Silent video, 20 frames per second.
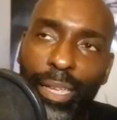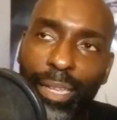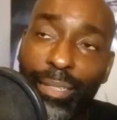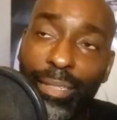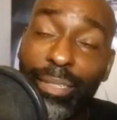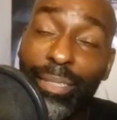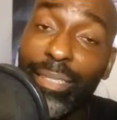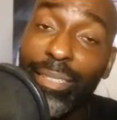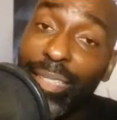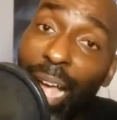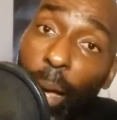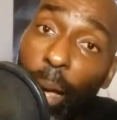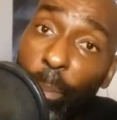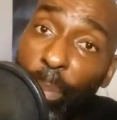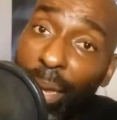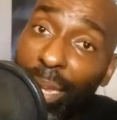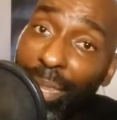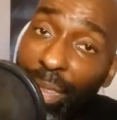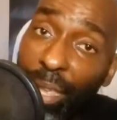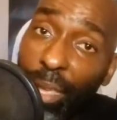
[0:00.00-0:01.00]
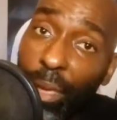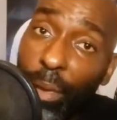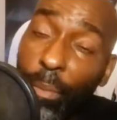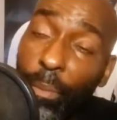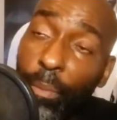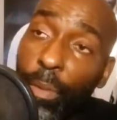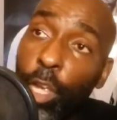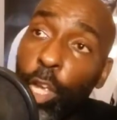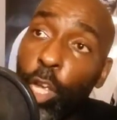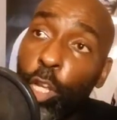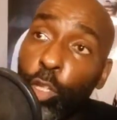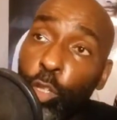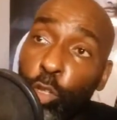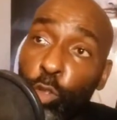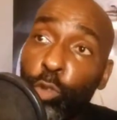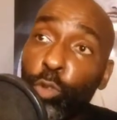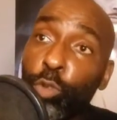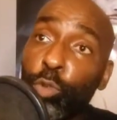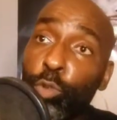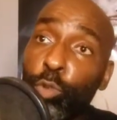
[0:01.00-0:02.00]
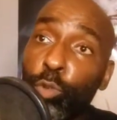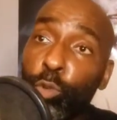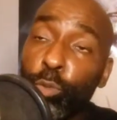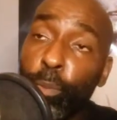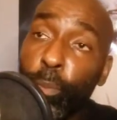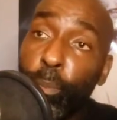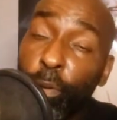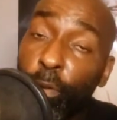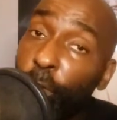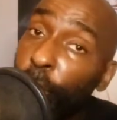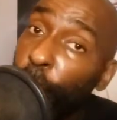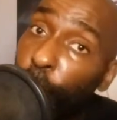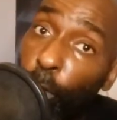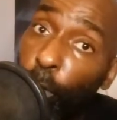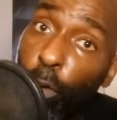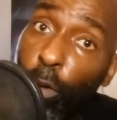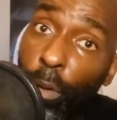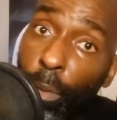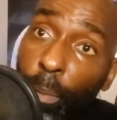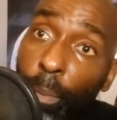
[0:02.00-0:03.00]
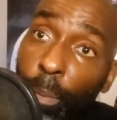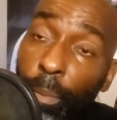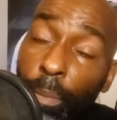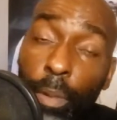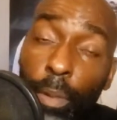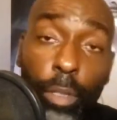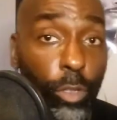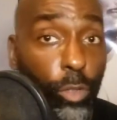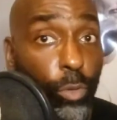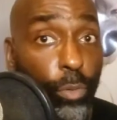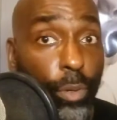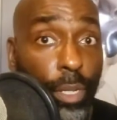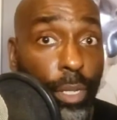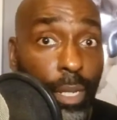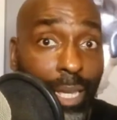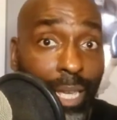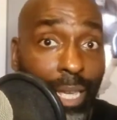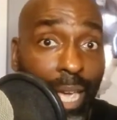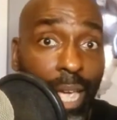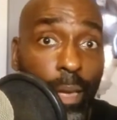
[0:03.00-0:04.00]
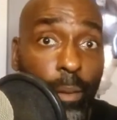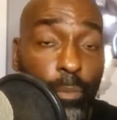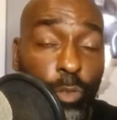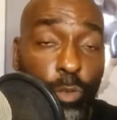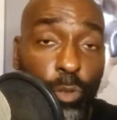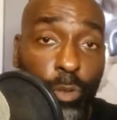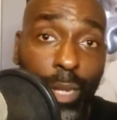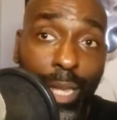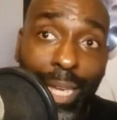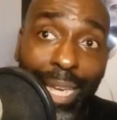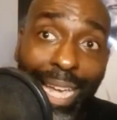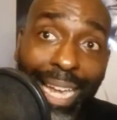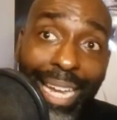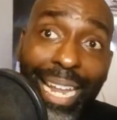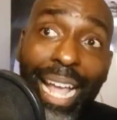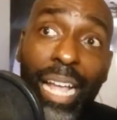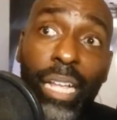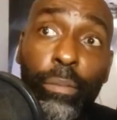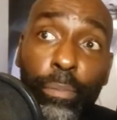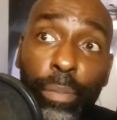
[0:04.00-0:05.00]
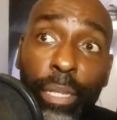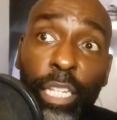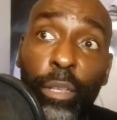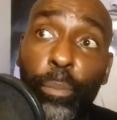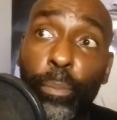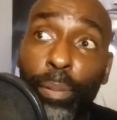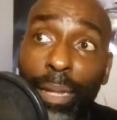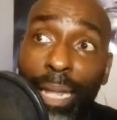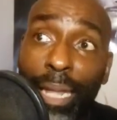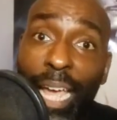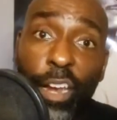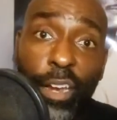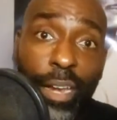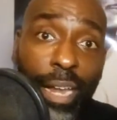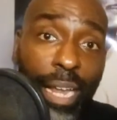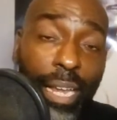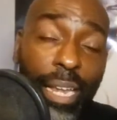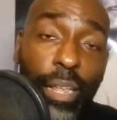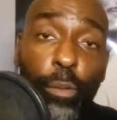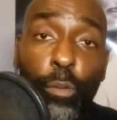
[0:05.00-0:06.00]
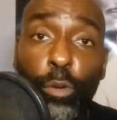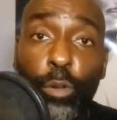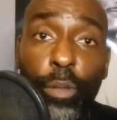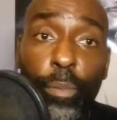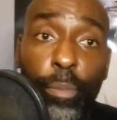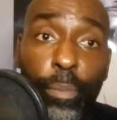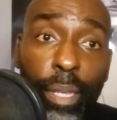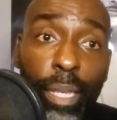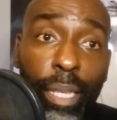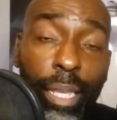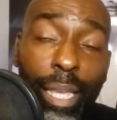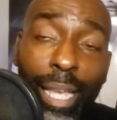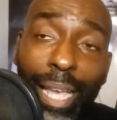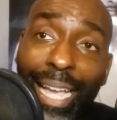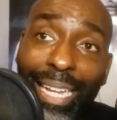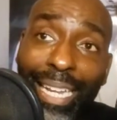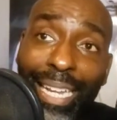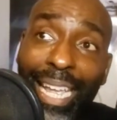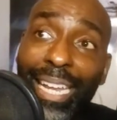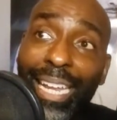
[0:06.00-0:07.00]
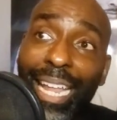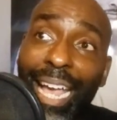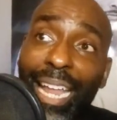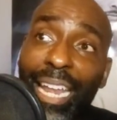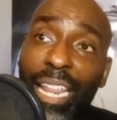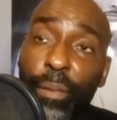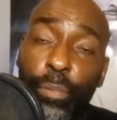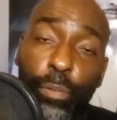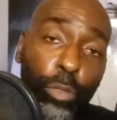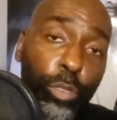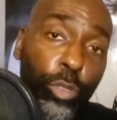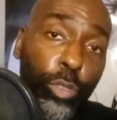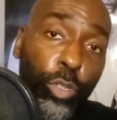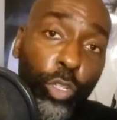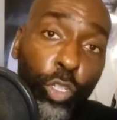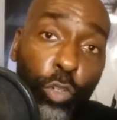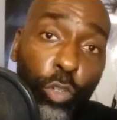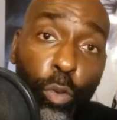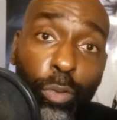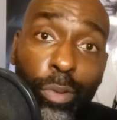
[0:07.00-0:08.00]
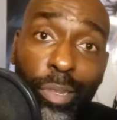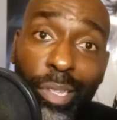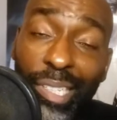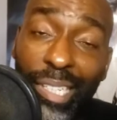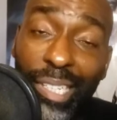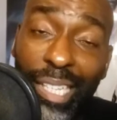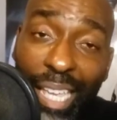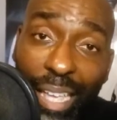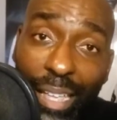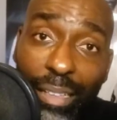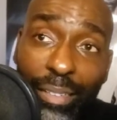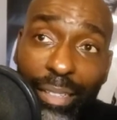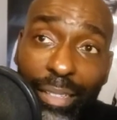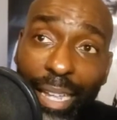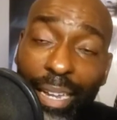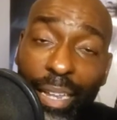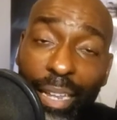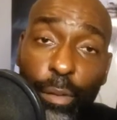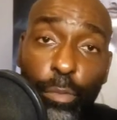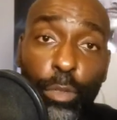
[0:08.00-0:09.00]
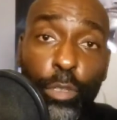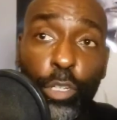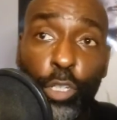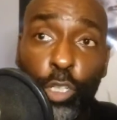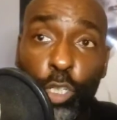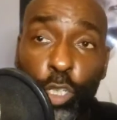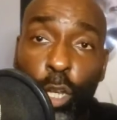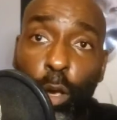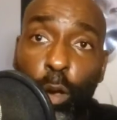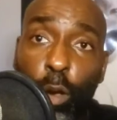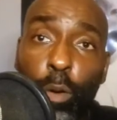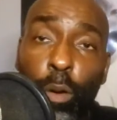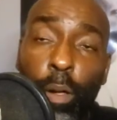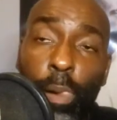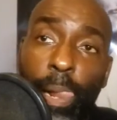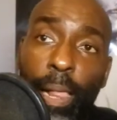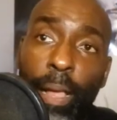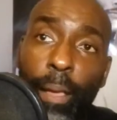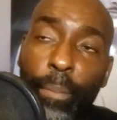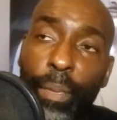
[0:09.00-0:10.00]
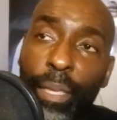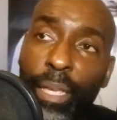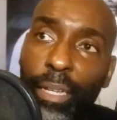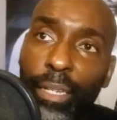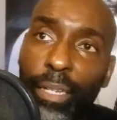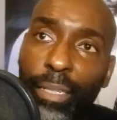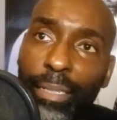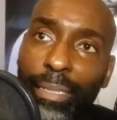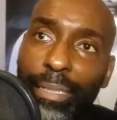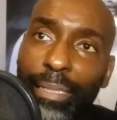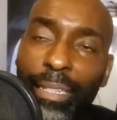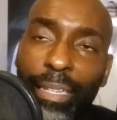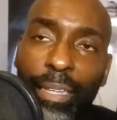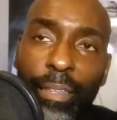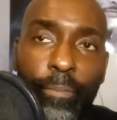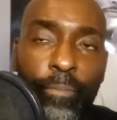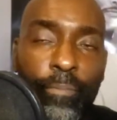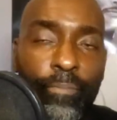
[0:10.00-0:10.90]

is stopping them to perform during the game. So they cannot be the player that they want to be. They're not able to show the skills that they want to show because